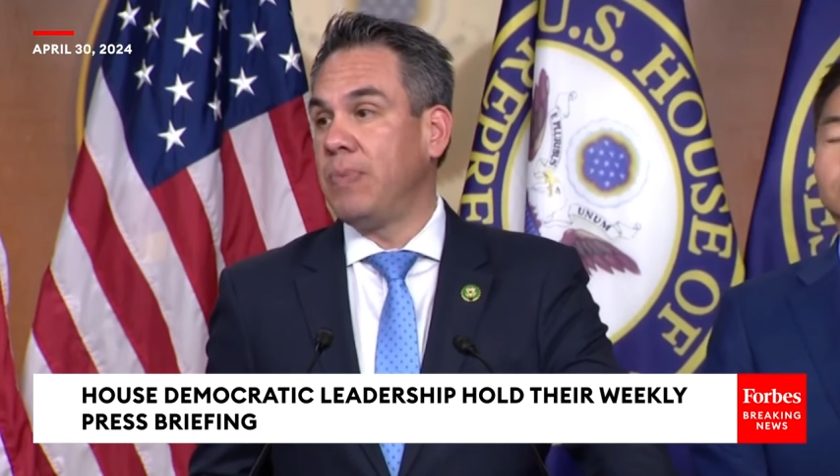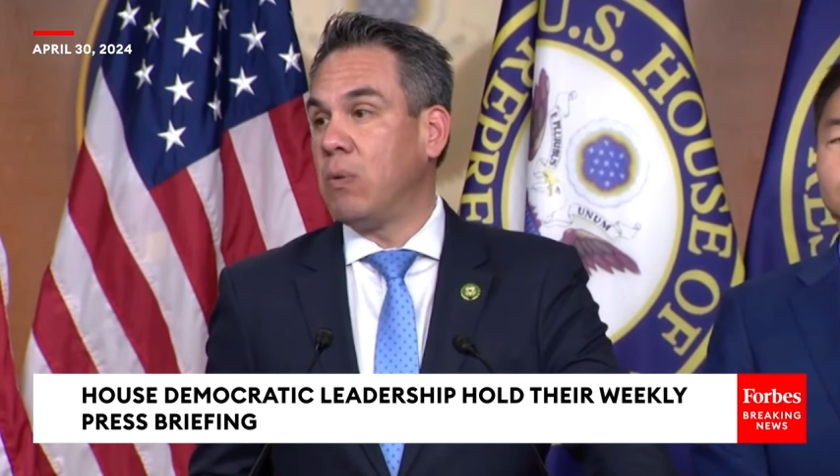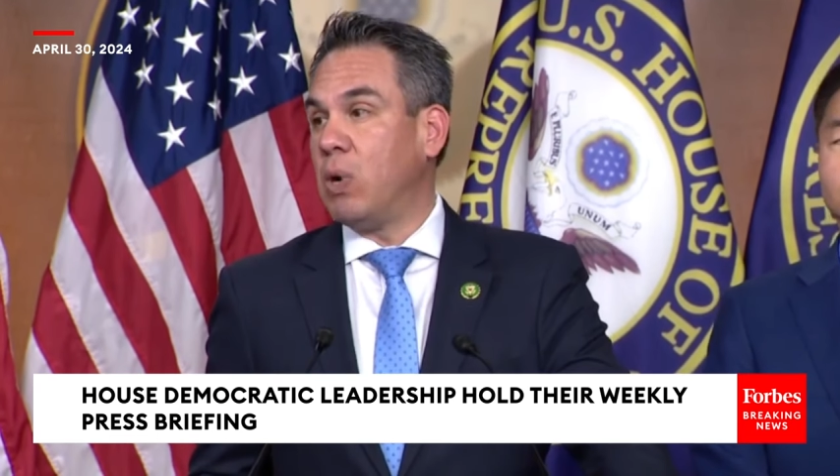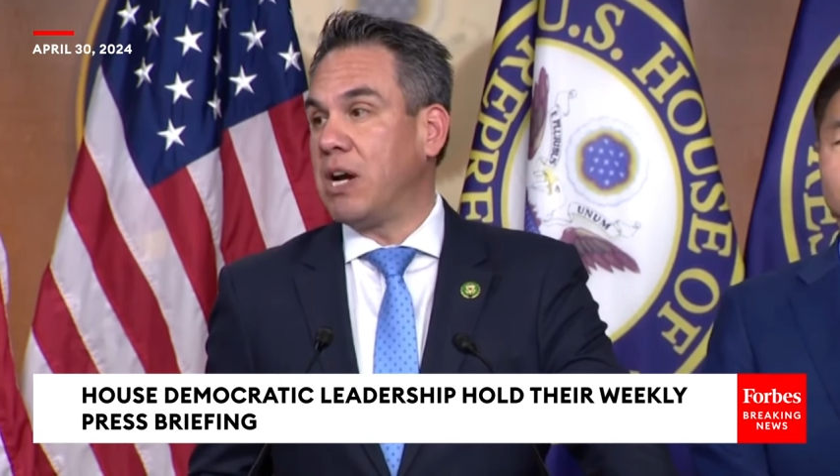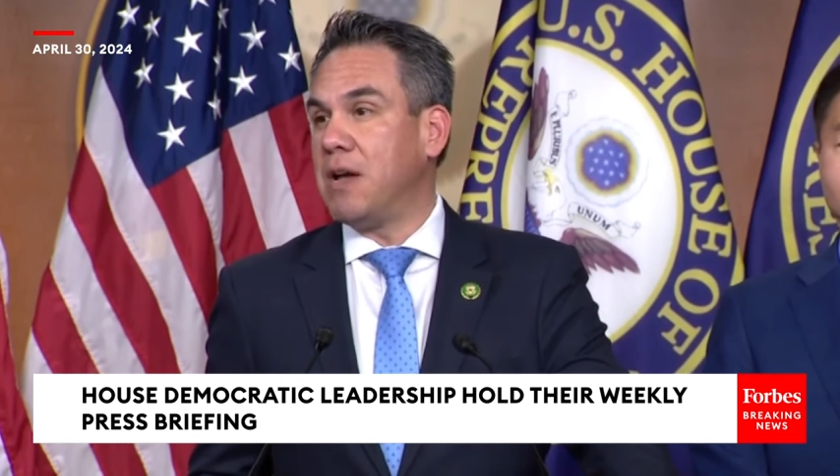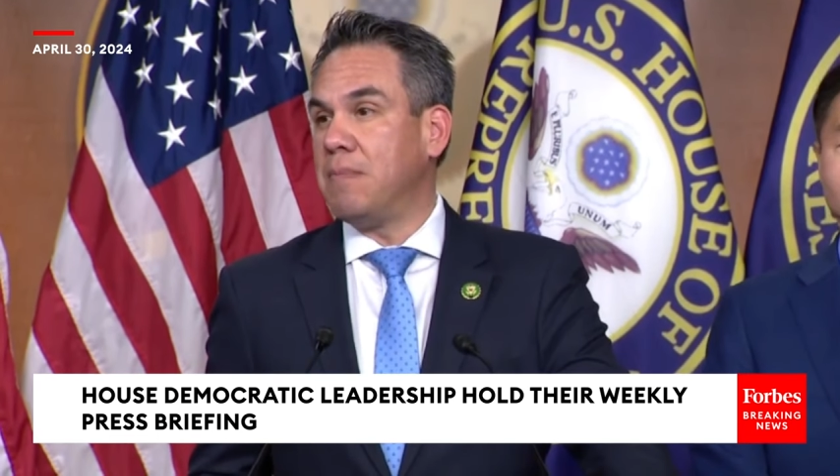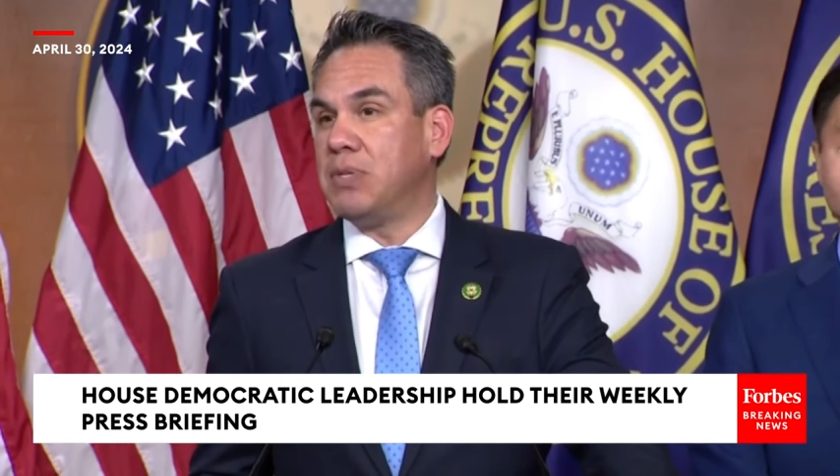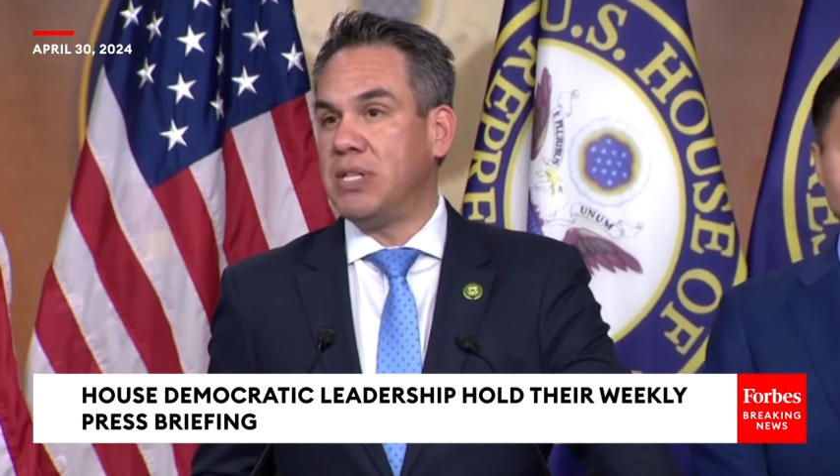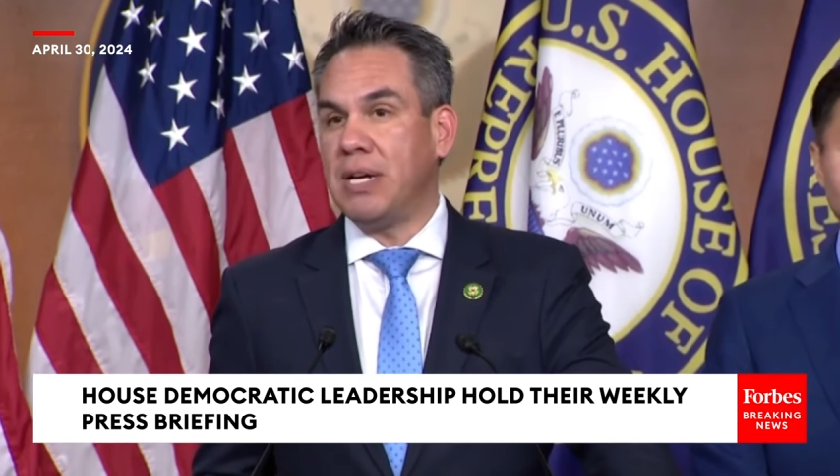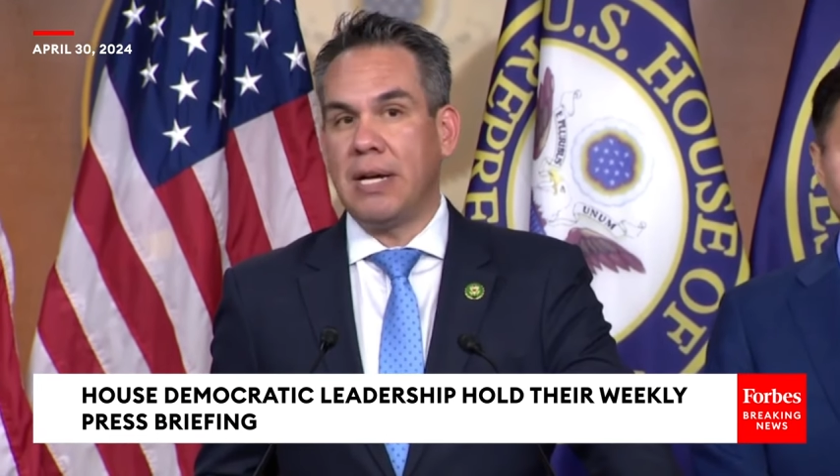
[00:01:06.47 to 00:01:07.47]
when it
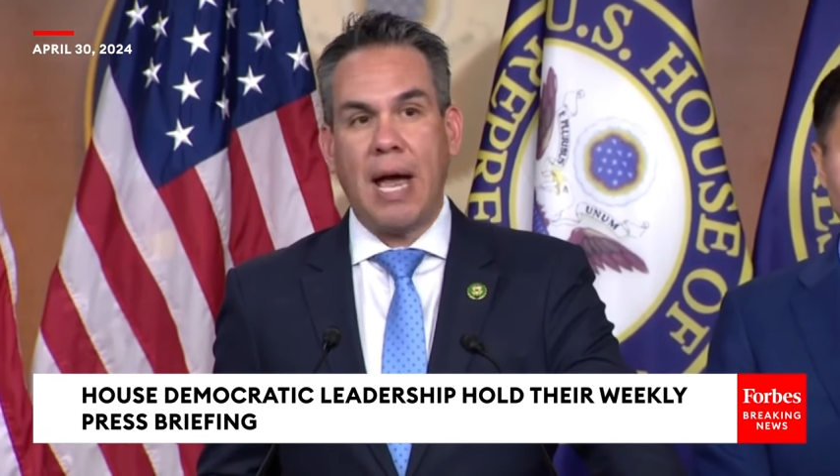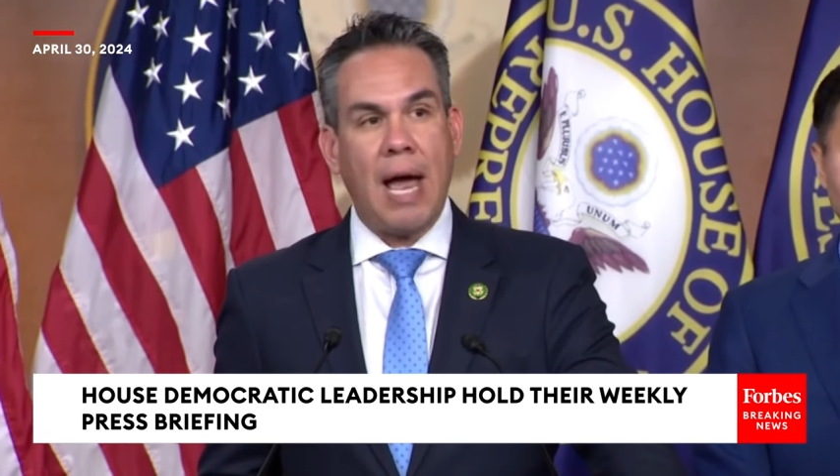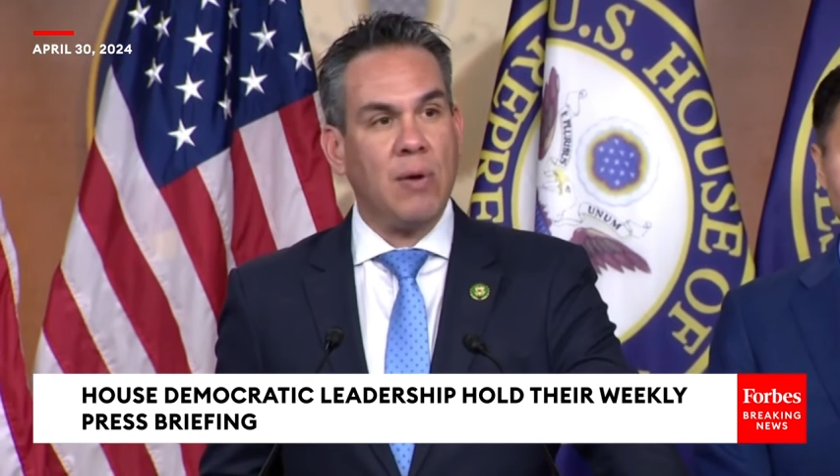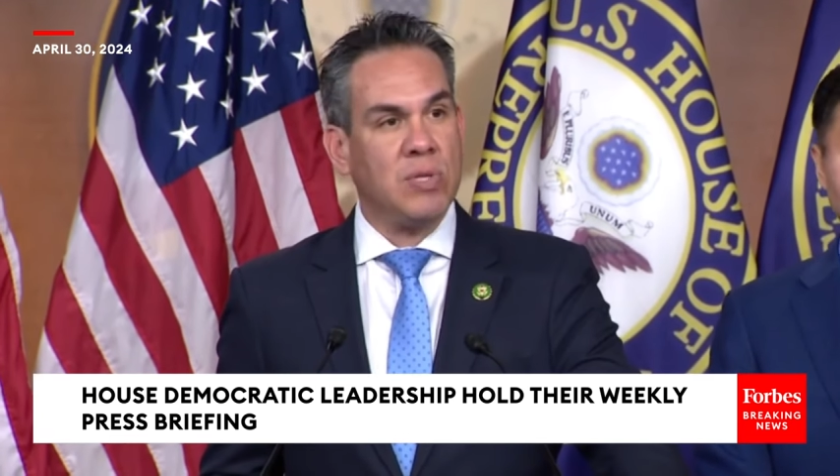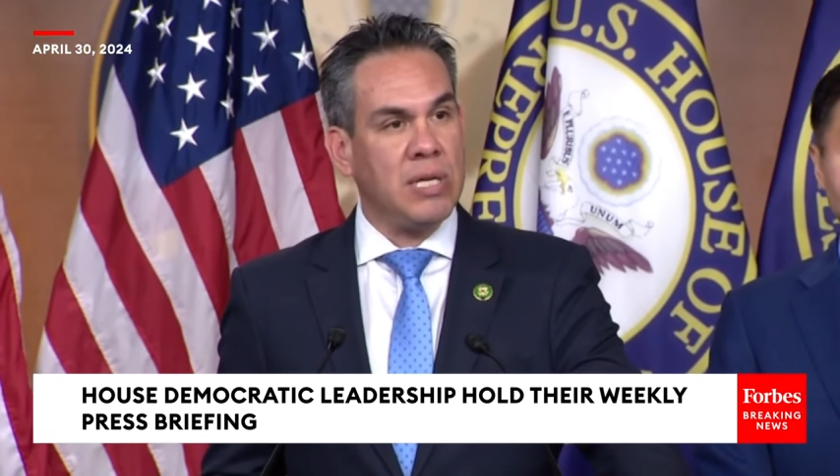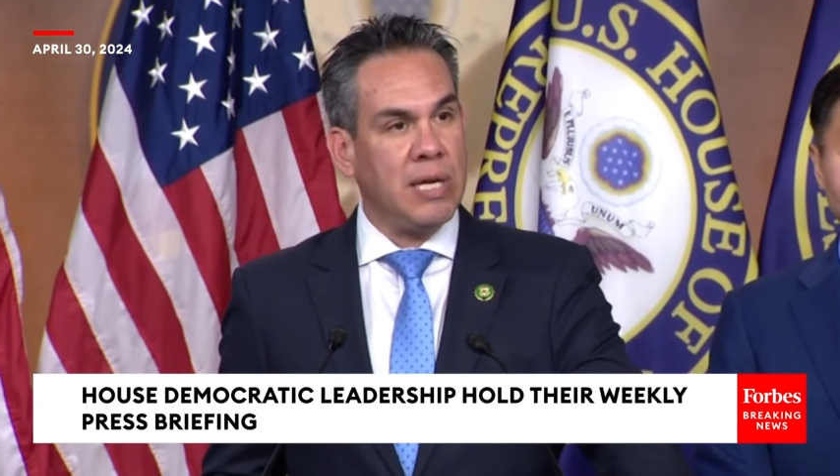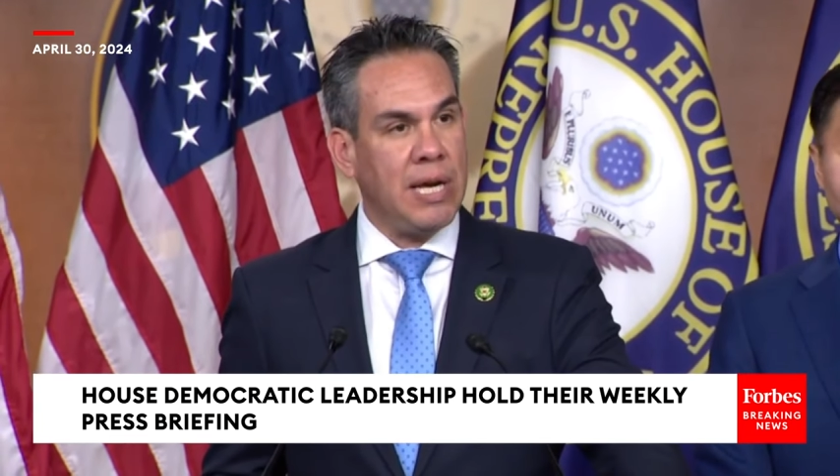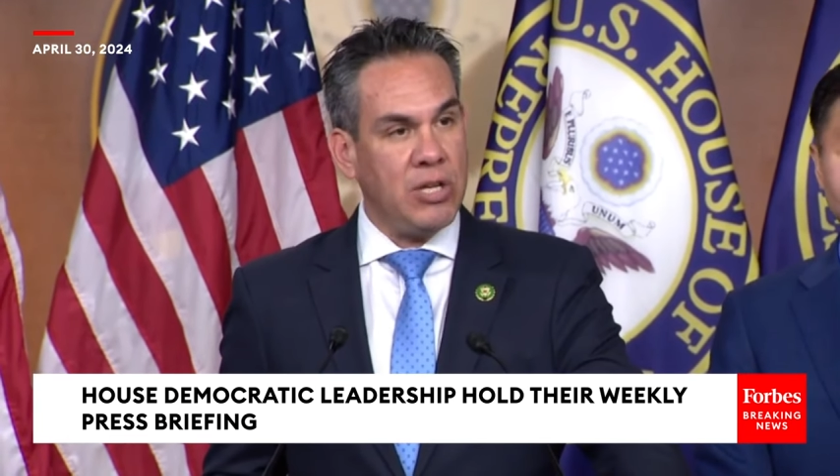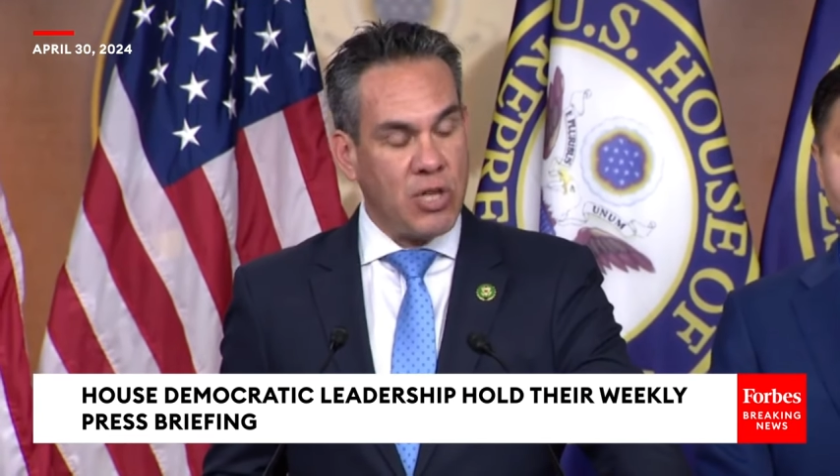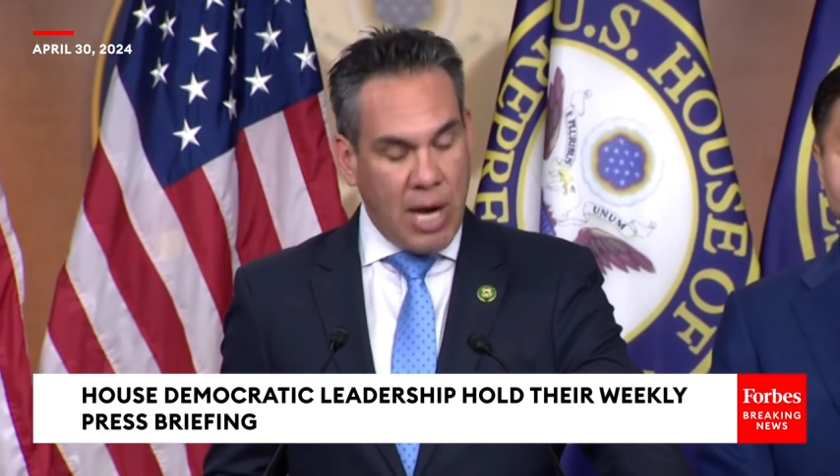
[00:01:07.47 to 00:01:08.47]
comes to housing
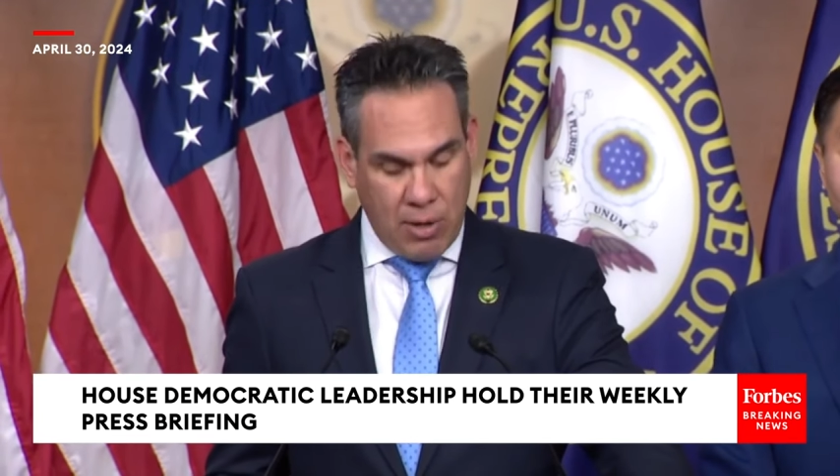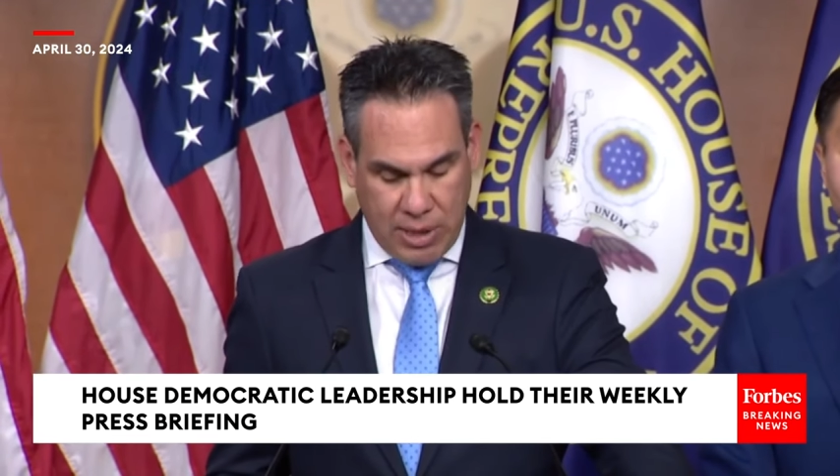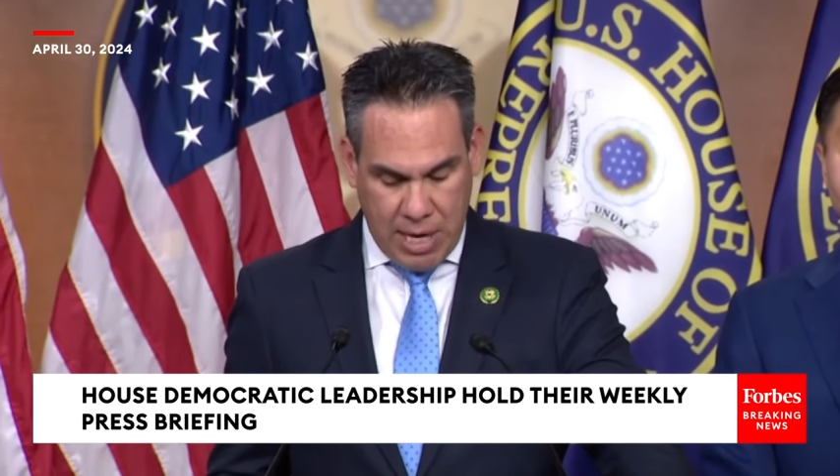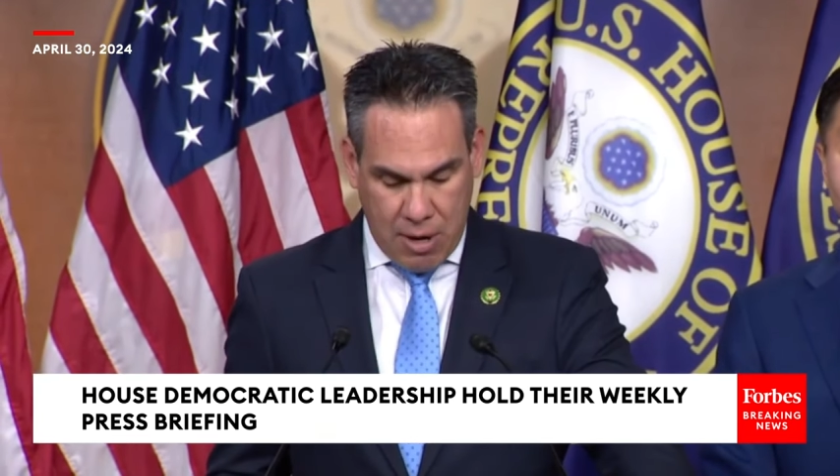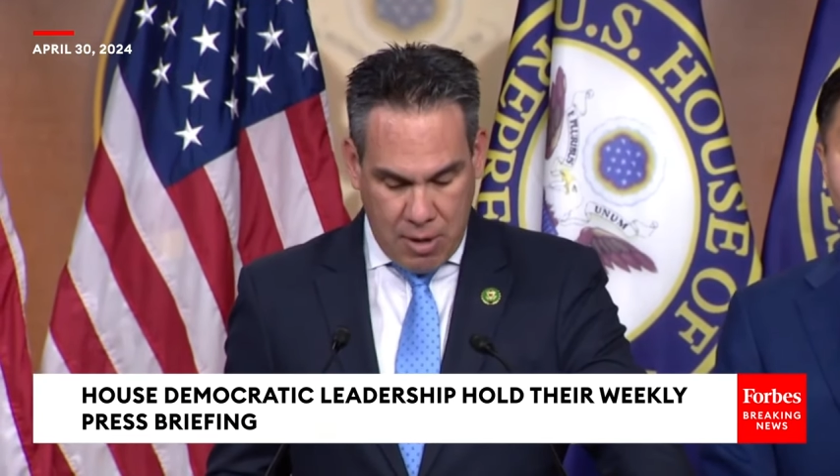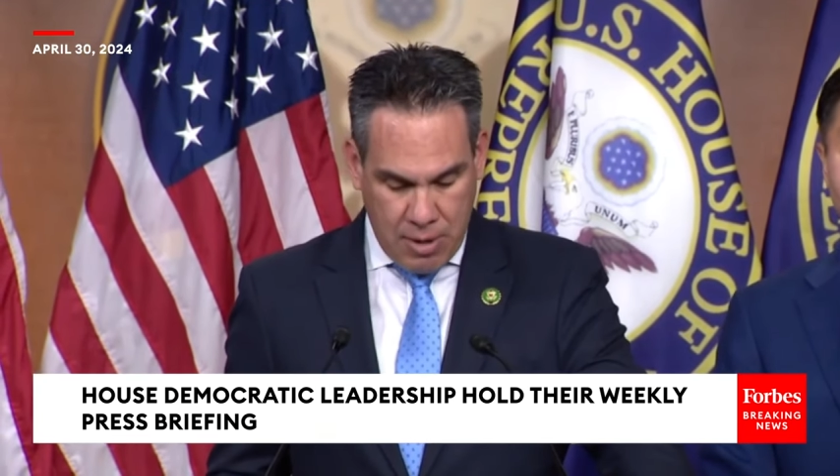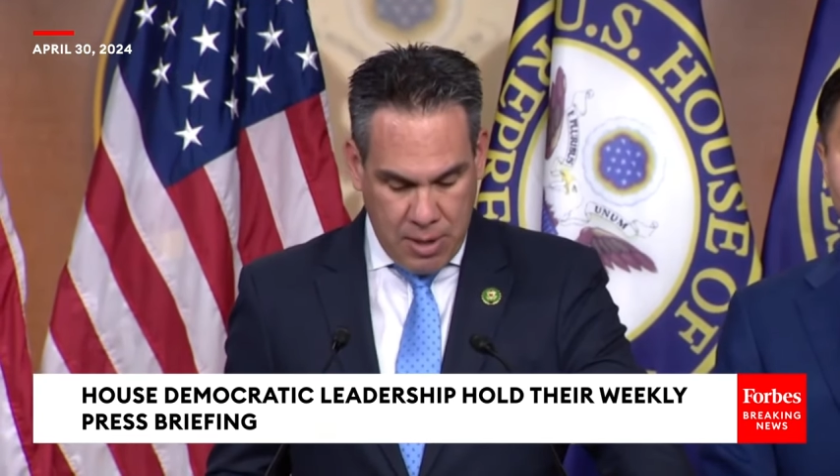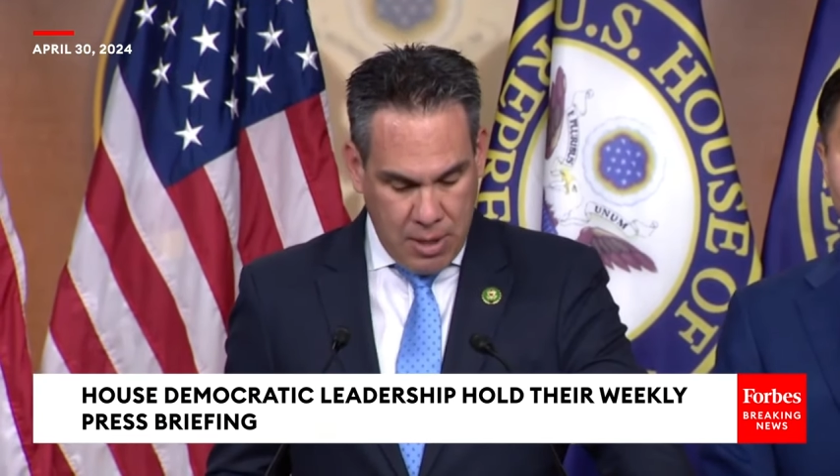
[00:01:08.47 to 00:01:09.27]
and child care.